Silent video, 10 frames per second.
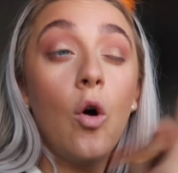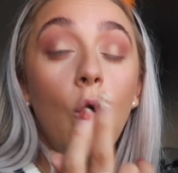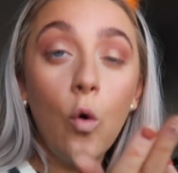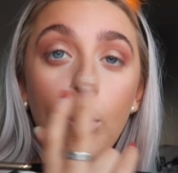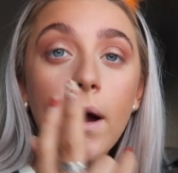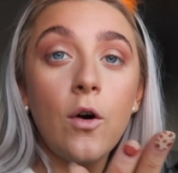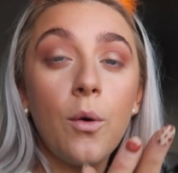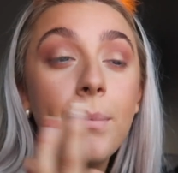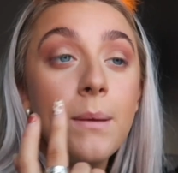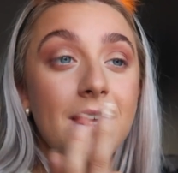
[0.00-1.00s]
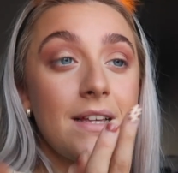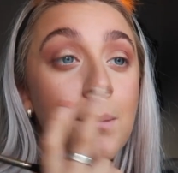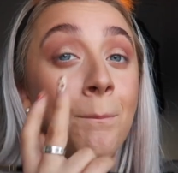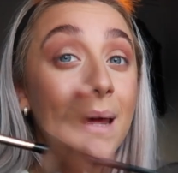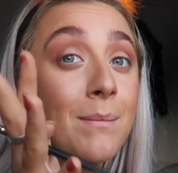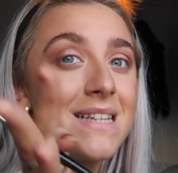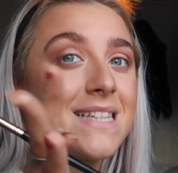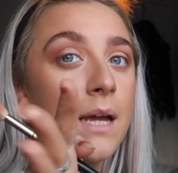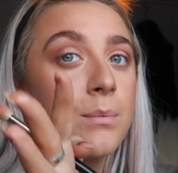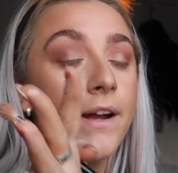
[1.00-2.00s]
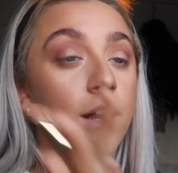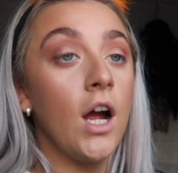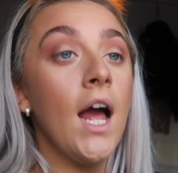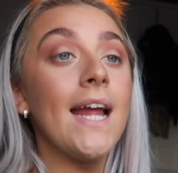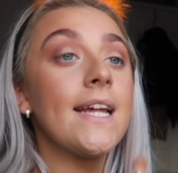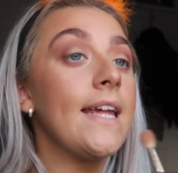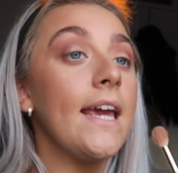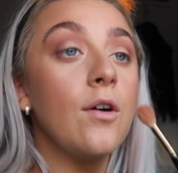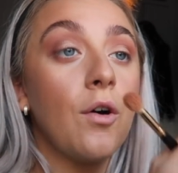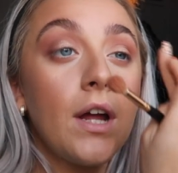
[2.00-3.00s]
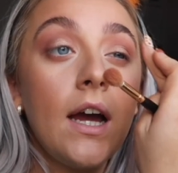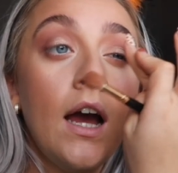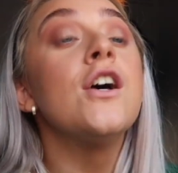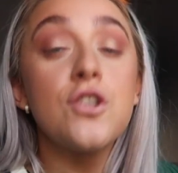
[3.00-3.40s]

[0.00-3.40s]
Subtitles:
Oh my god, BBC iPlayer, get on it.